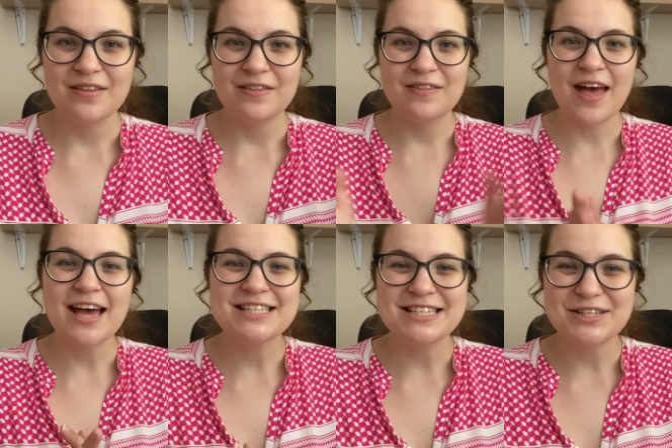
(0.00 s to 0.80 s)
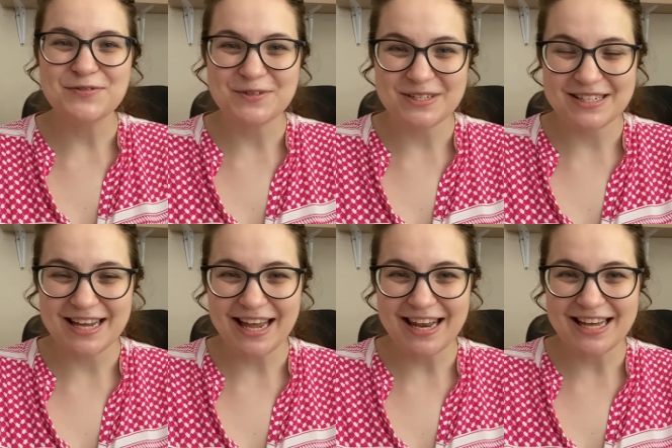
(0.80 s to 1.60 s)
That's it for
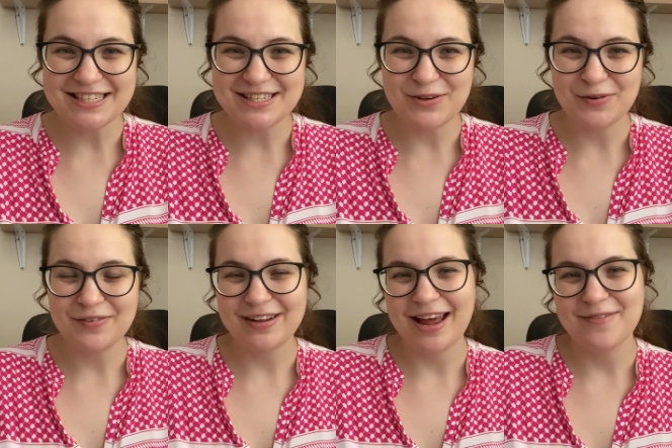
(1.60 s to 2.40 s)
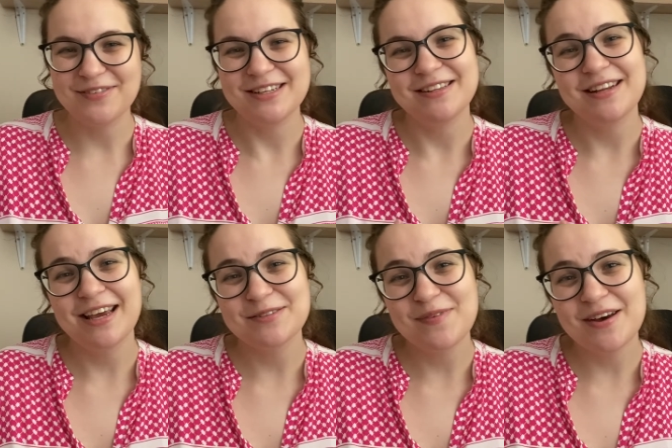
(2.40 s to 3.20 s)
today. Let's see what will happen in the
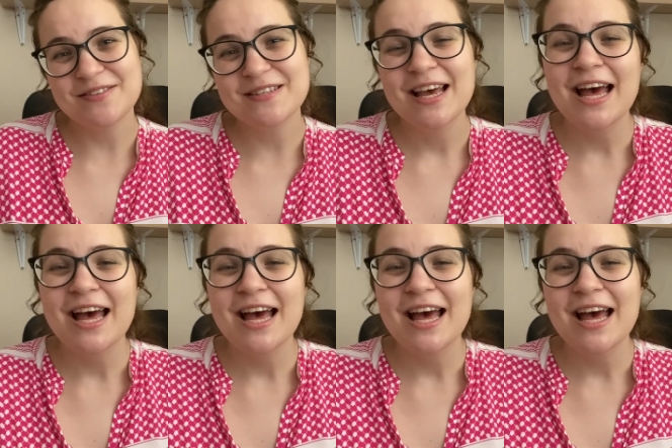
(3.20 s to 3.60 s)
next months.